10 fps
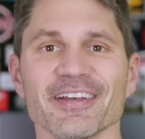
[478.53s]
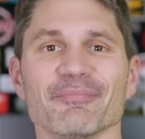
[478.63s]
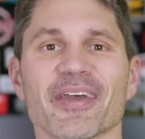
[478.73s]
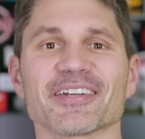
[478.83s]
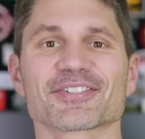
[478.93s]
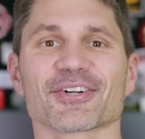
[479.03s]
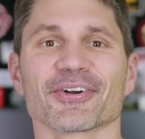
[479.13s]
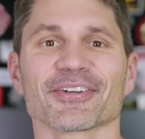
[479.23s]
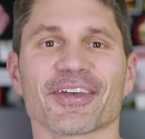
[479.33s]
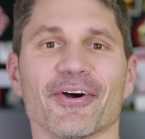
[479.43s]
make sure
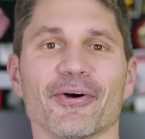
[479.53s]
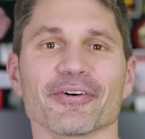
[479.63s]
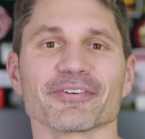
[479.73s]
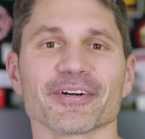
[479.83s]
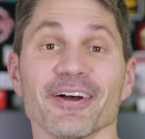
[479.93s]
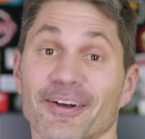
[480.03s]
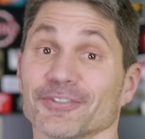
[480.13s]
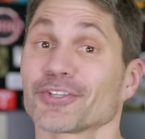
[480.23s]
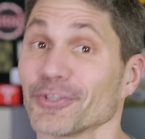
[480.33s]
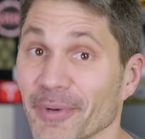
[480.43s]
to go over, I'll
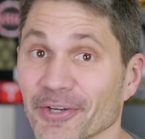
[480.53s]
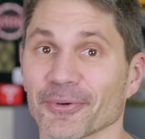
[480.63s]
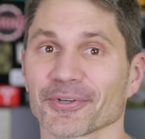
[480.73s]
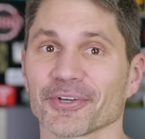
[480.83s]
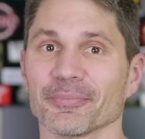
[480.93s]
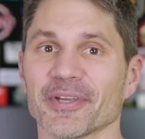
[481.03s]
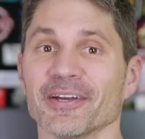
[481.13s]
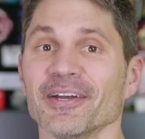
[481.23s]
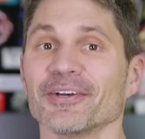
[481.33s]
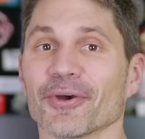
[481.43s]
show you my cornucopia,
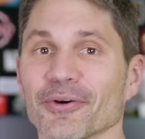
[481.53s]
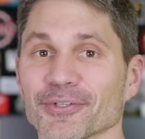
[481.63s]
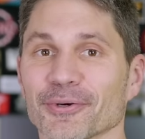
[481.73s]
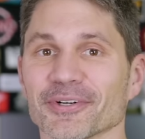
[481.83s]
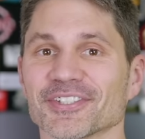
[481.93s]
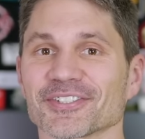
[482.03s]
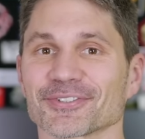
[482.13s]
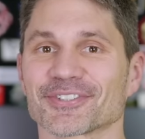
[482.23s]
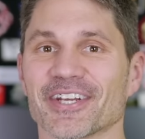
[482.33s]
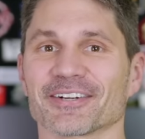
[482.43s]
go over to our sister
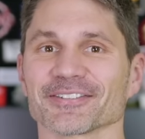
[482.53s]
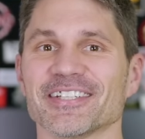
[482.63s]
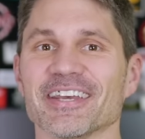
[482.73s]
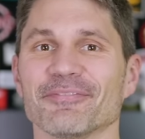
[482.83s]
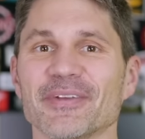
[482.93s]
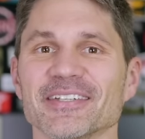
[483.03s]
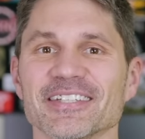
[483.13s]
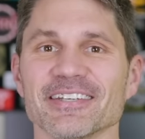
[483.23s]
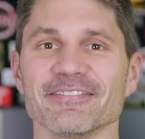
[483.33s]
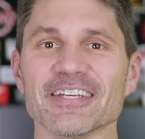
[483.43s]
channel, T F B
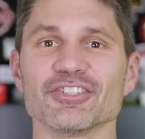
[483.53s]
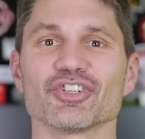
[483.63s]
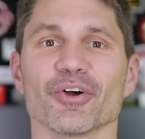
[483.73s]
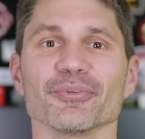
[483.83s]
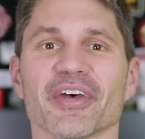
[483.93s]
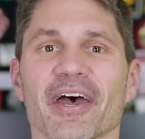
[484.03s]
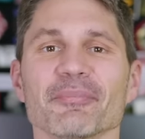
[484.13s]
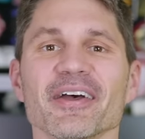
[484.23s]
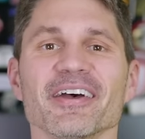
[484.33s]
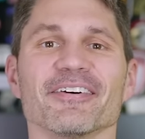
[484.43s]
T V Showtime.
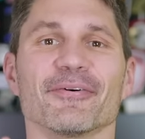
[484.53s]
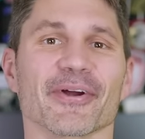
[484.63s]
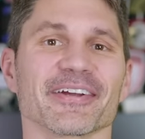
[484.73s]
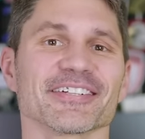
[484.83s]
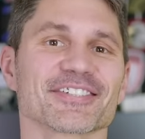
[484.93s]
We're going to